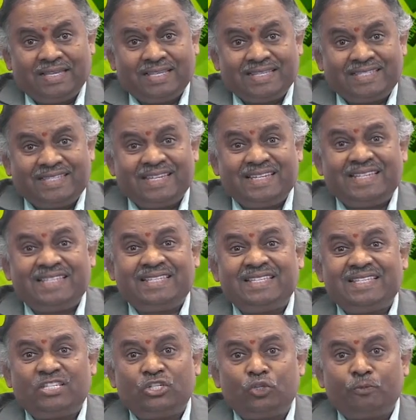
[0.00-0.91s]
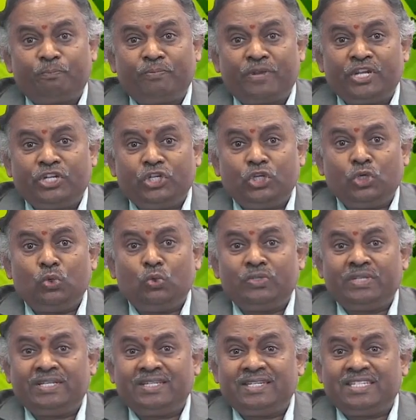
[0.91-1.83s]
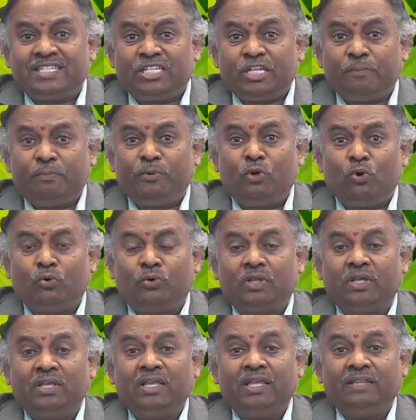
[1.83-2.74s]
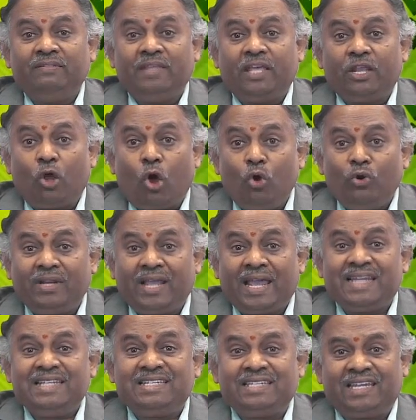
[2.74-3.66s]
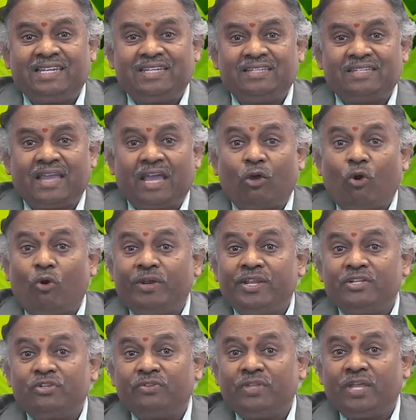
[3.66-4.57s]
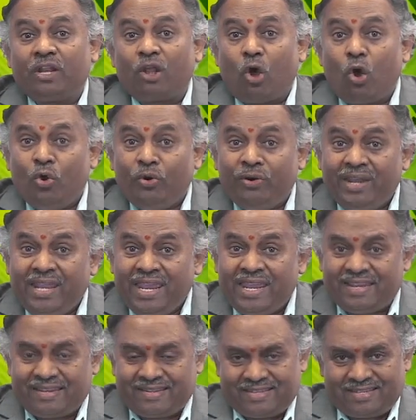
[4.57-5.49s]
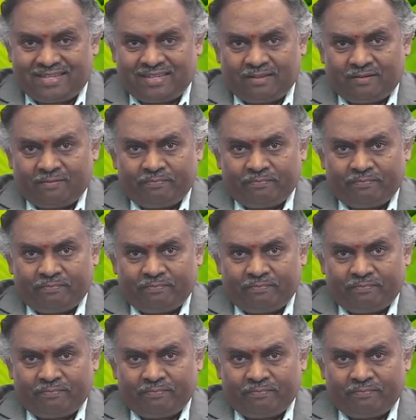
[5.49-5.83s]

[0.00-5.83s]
citizens to produce and distribute their own content according to their own needs.